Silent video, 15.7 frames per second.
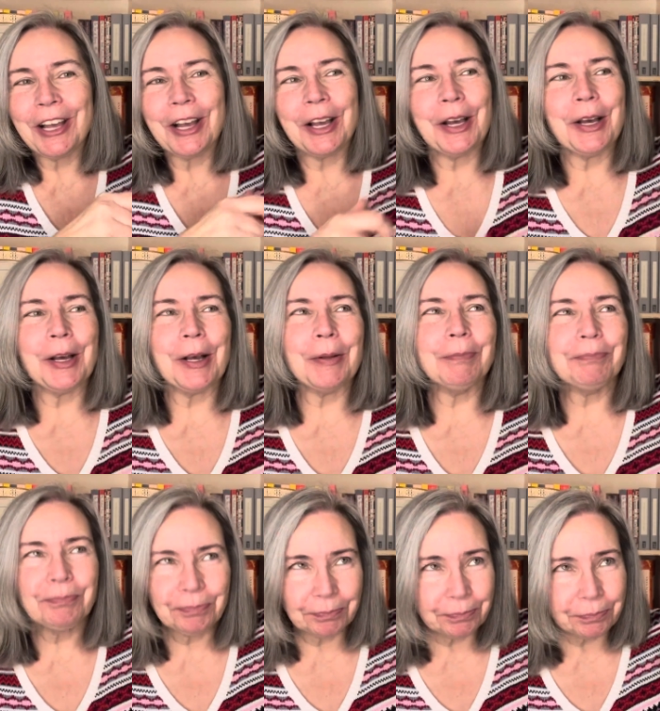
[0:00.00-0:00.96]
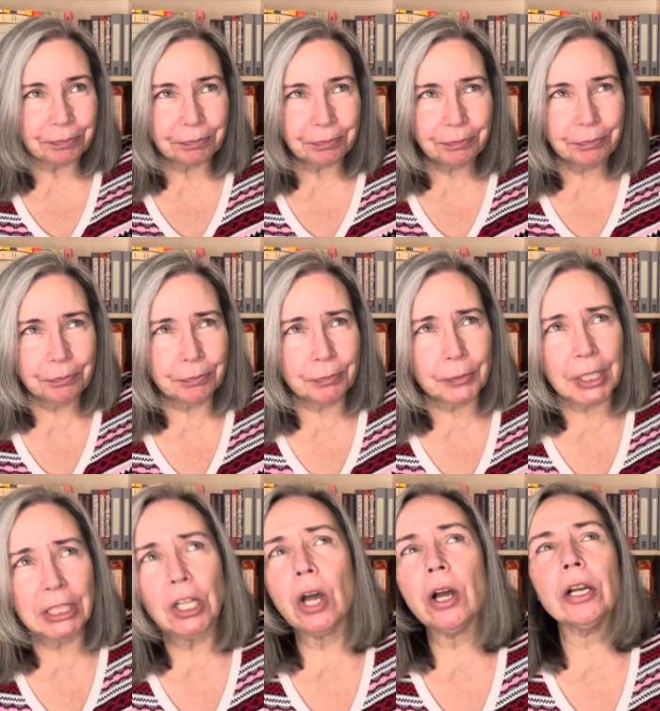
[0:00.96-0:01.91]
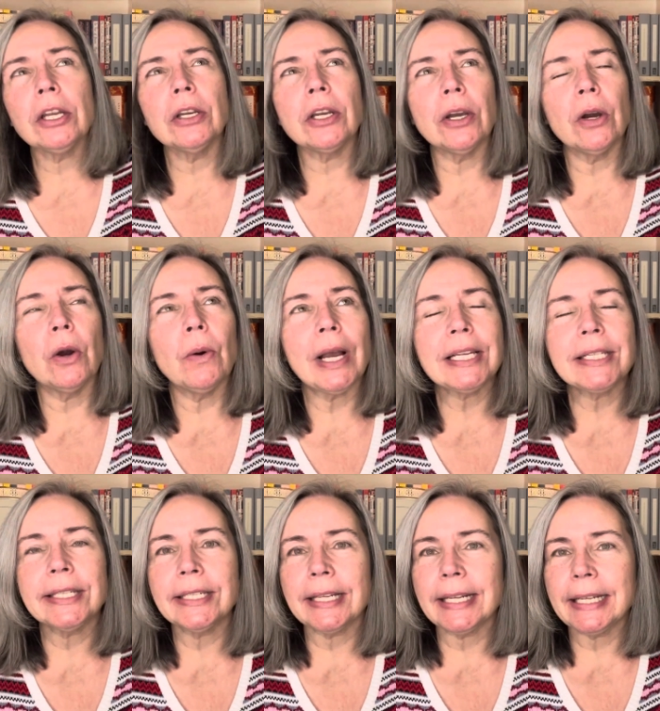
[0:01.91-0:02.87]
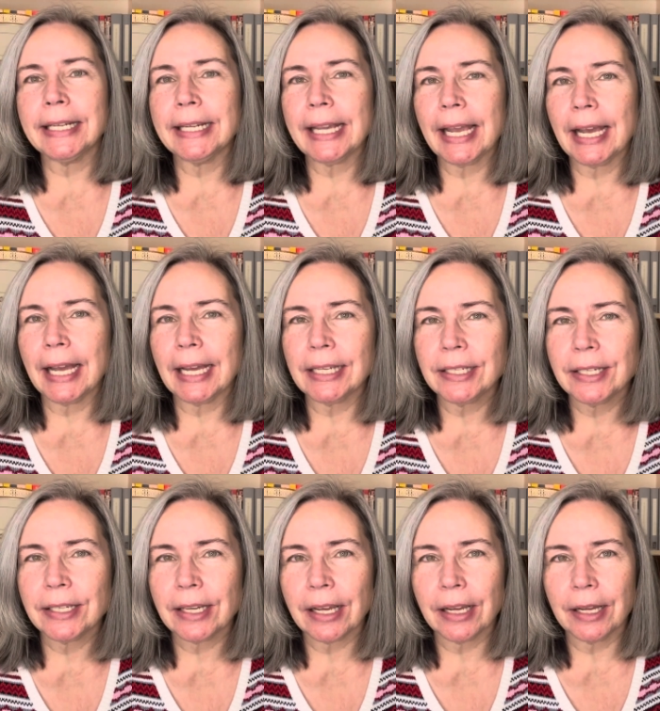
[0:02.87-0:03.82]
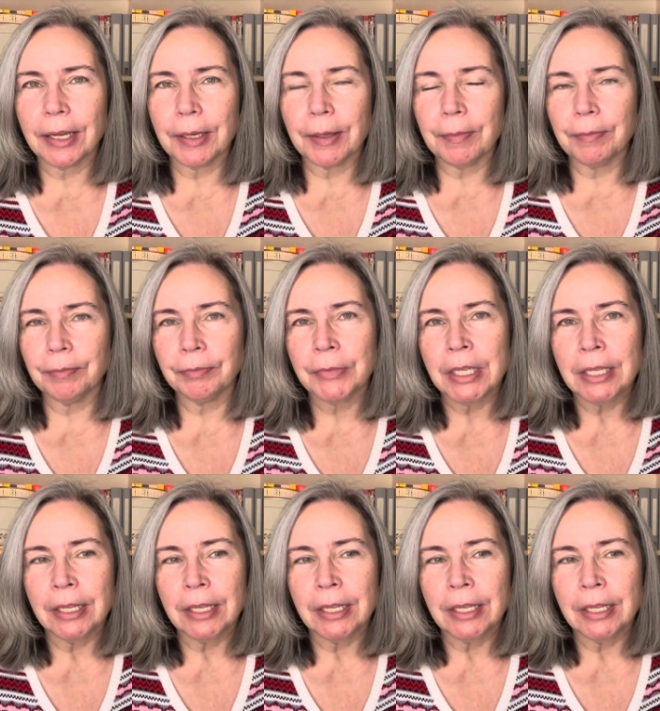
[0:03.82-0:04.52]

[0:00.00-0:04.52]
Um, long ago, I studied at um,